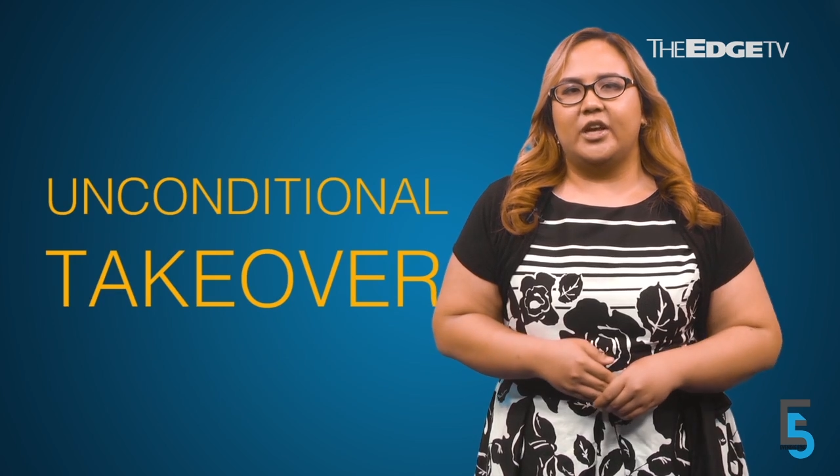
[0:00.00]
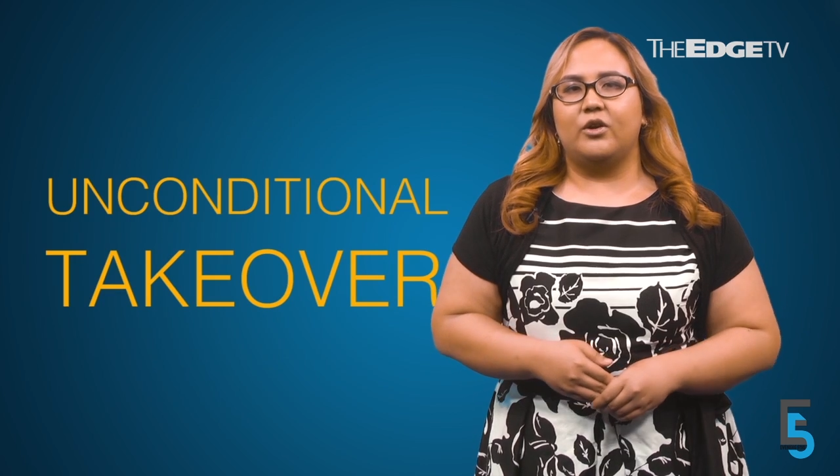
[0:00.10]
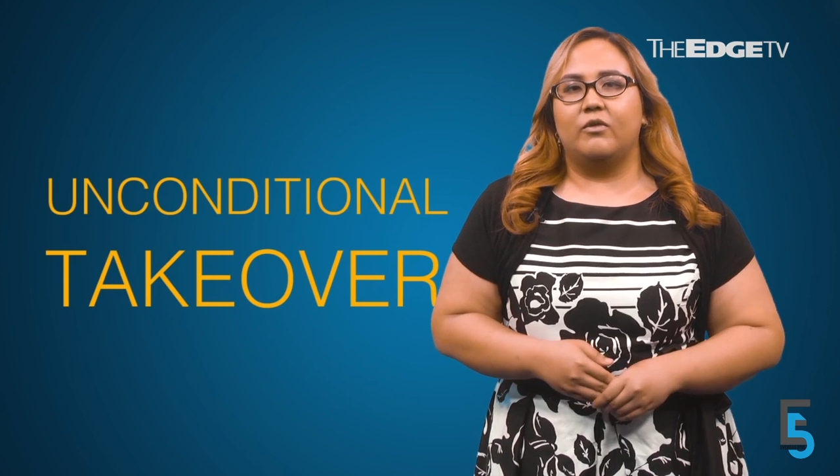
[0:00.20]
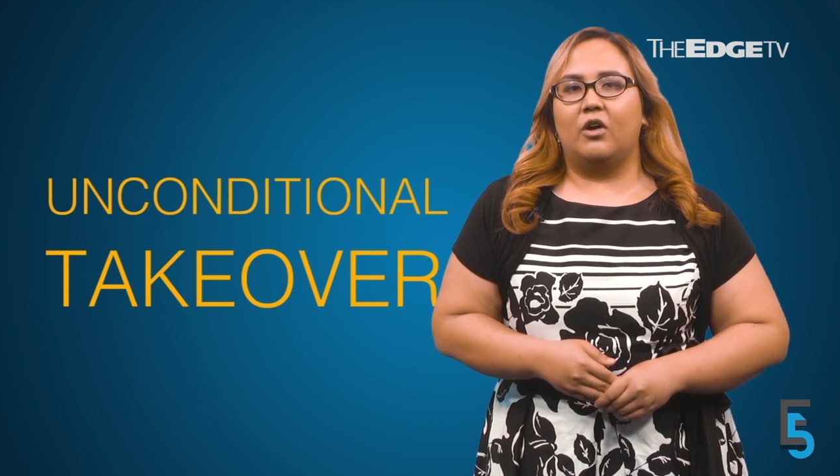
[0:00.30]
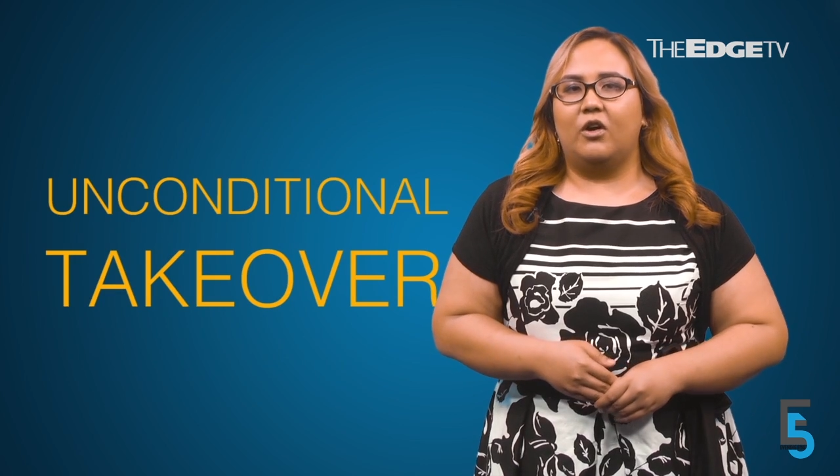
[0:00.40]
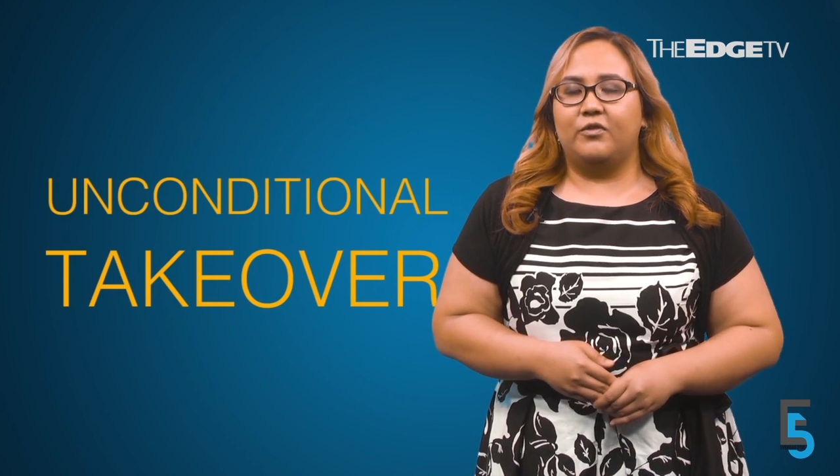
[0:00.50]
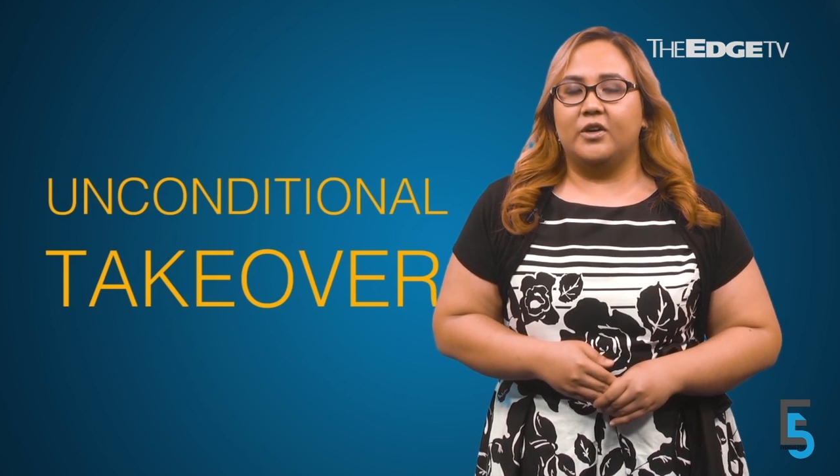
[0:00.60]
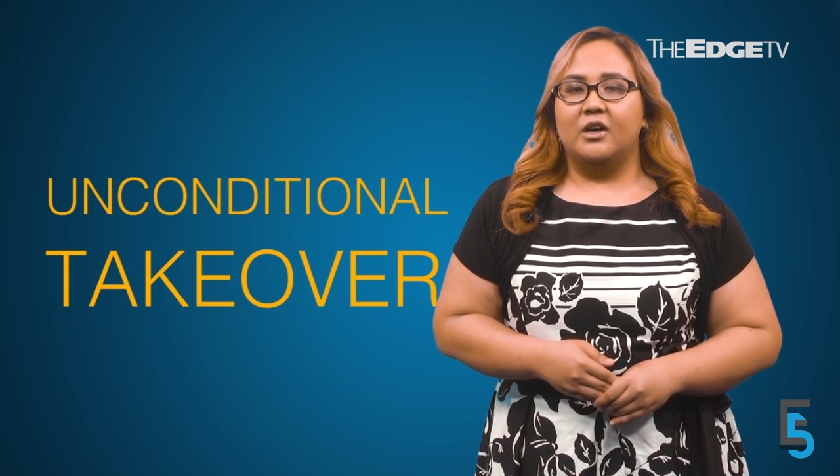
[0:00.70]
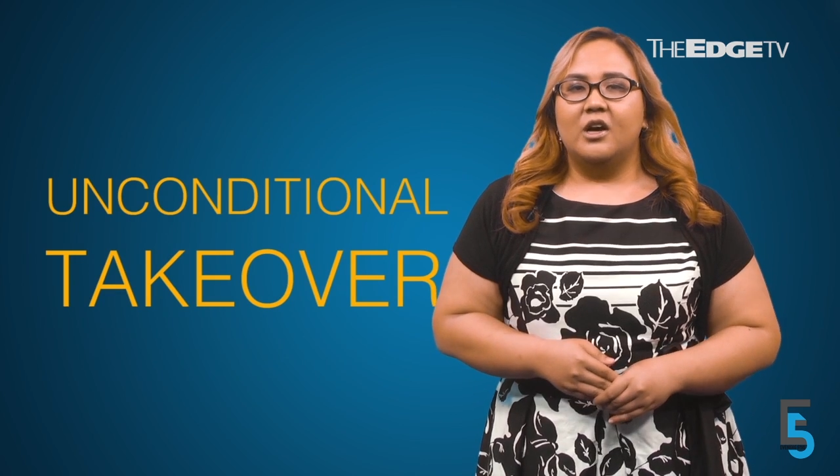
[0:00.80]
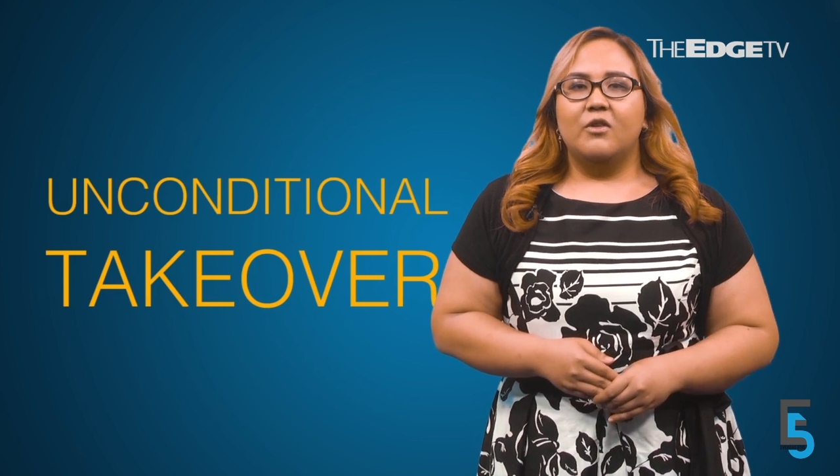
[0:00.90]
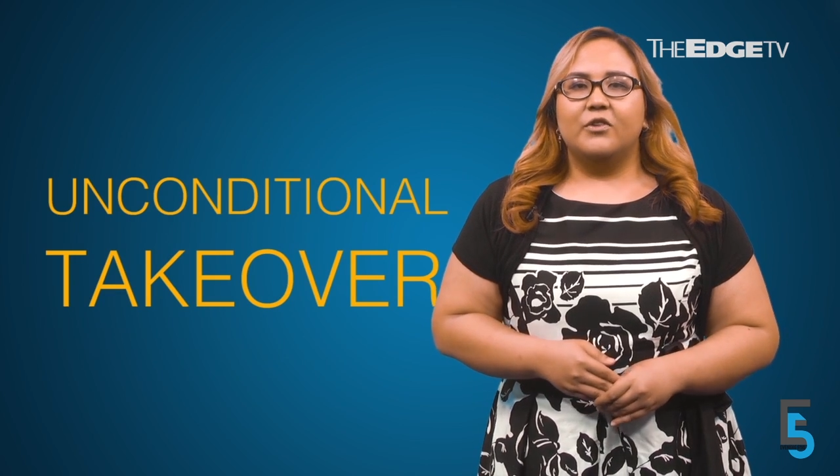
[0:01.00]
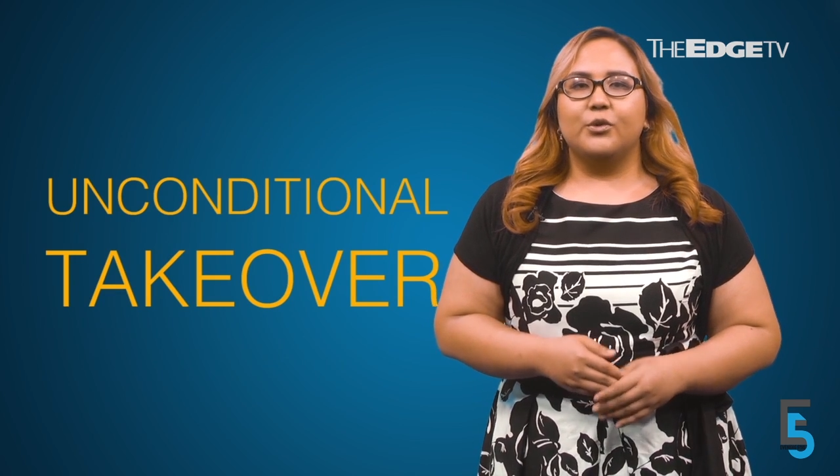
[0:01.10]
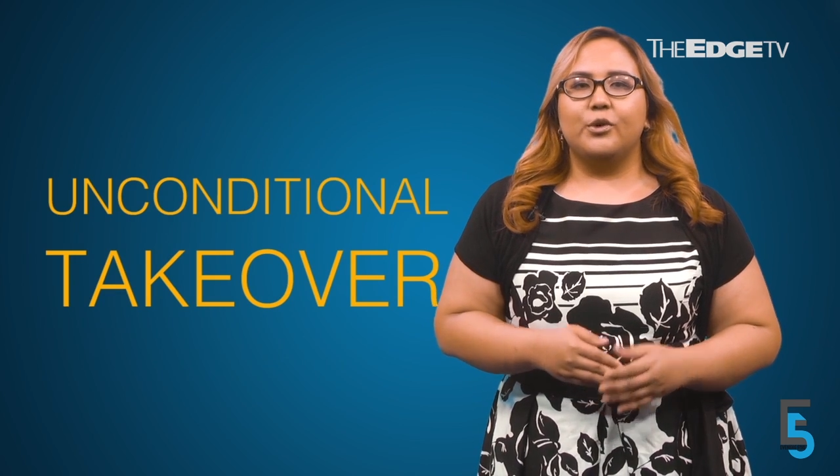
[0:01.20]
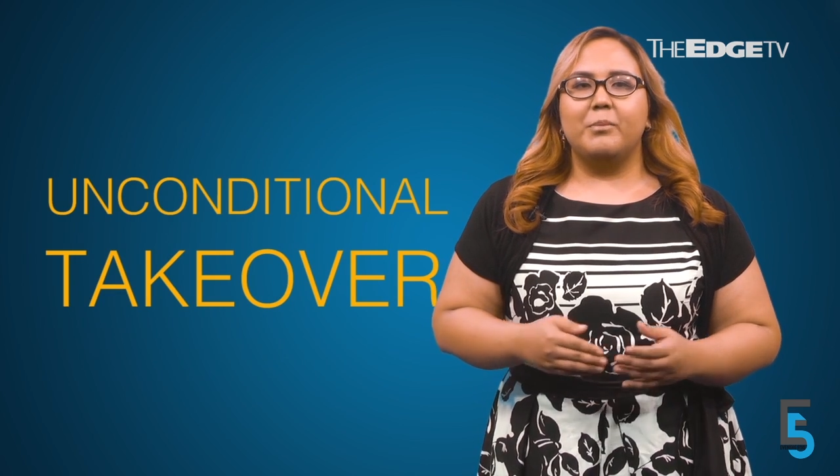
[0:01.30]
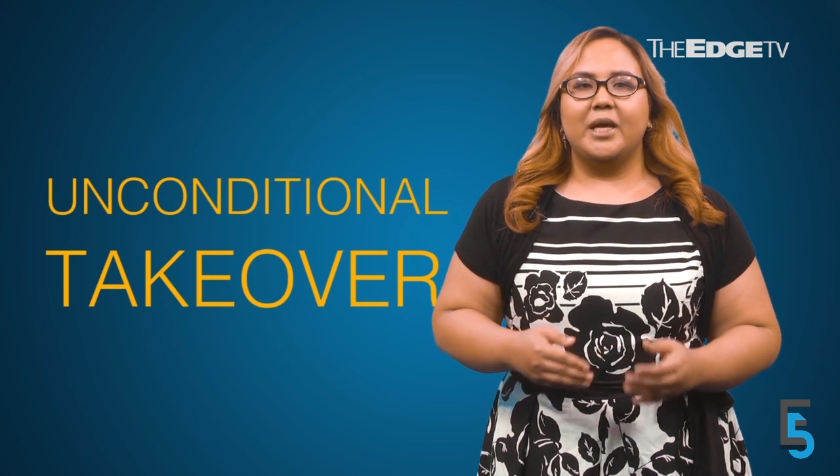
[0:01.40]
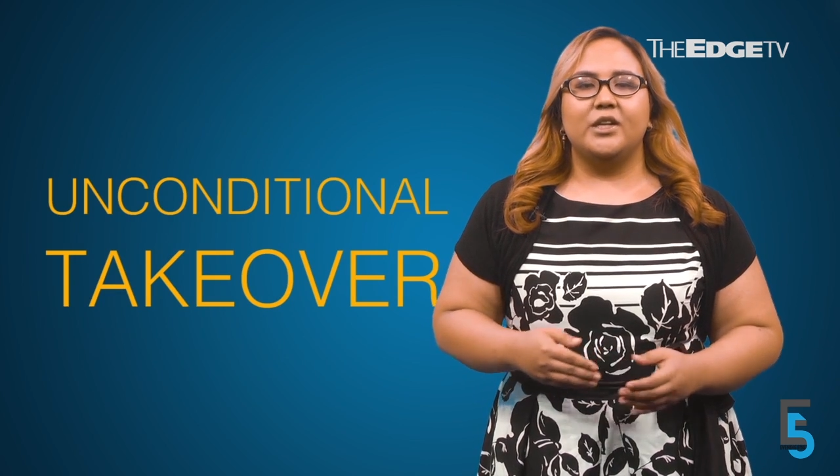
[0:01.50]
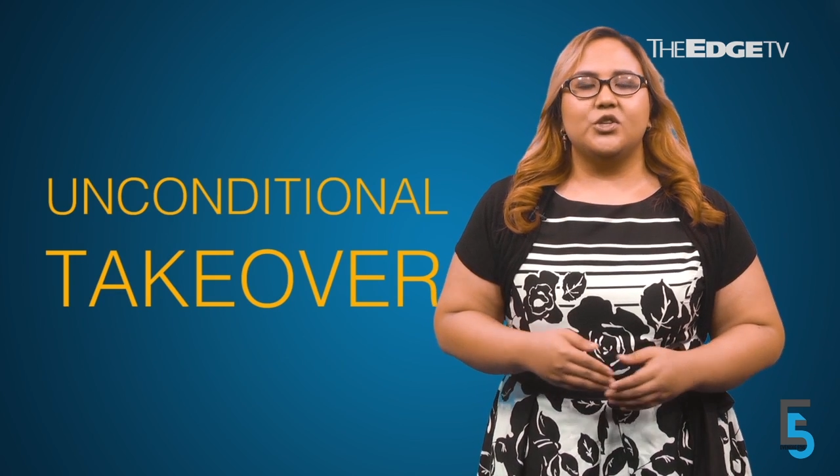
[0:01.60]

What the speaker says: takeover offer for the remaining